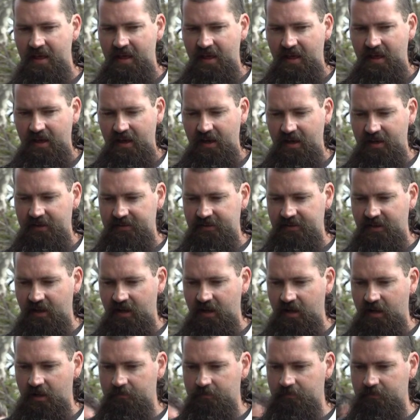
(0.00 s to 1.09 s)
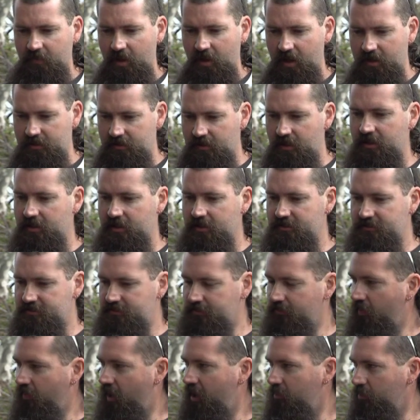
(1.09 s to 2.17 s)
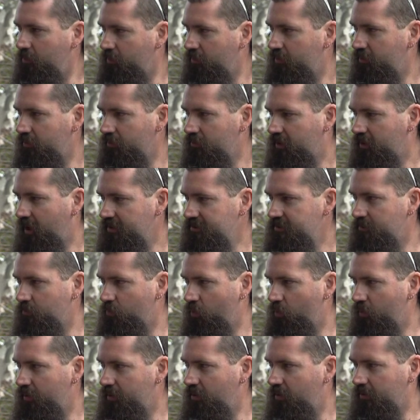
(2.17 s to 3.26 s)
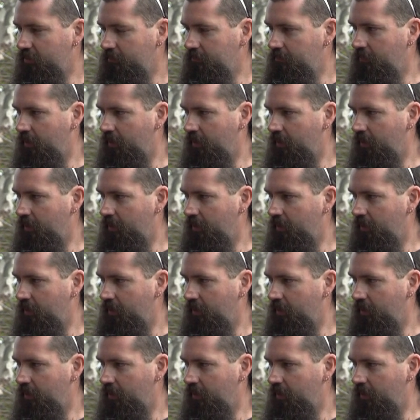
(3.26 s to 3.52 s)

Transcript: And he's available to do custom work on them,